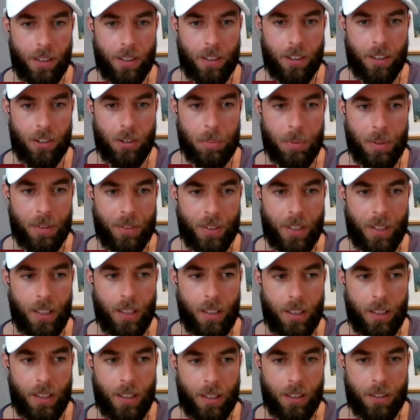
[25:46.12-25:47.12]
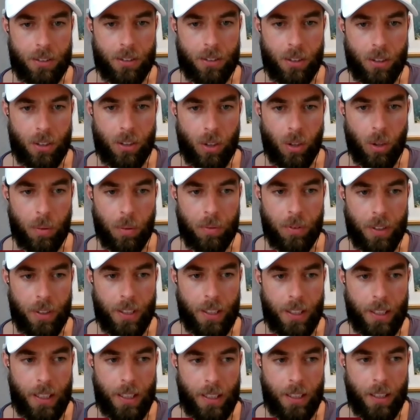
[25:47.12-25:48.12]
There's a bit of a hill there, so
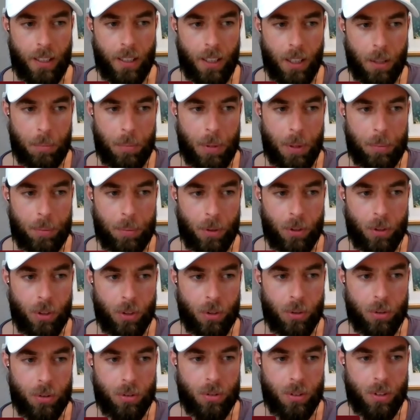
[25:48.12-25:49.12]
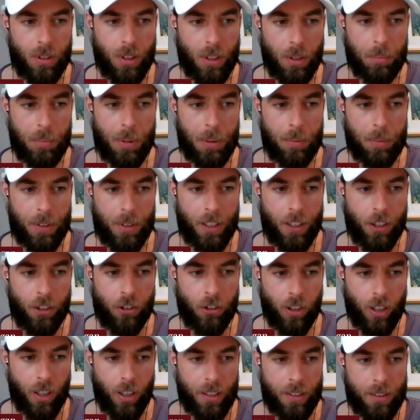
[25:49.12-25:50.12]
hopefully people can
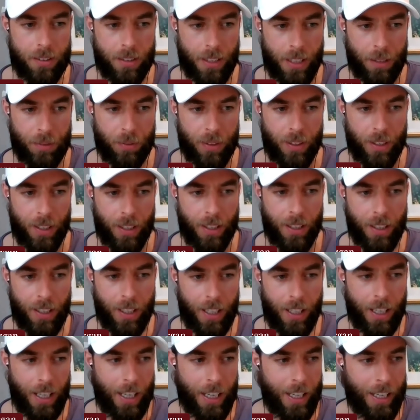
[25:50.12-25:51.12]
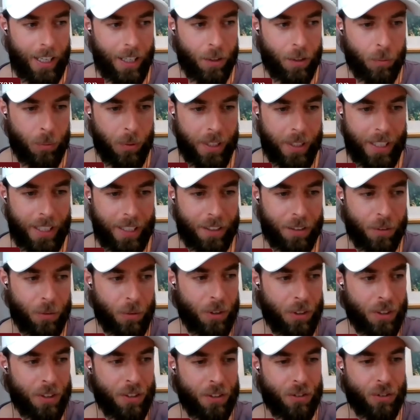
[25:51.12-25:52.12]
enjoy it safely. And
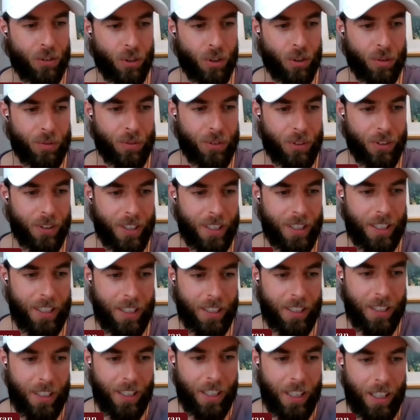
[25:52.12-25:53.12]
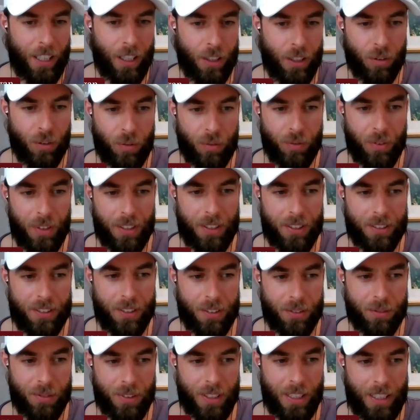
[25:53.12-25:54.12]
we're in store for a good feast
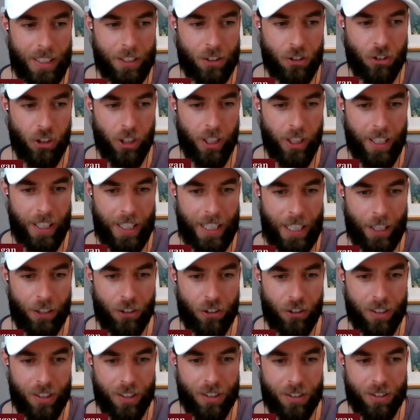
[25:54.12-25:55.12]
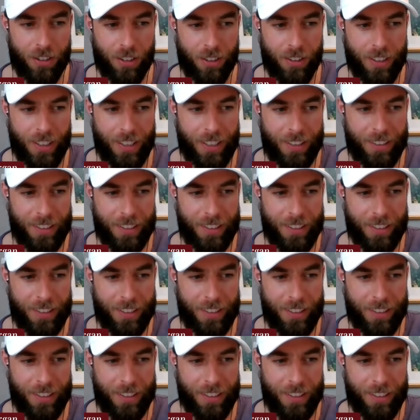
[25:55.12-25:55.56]
of GAA action this Sunday.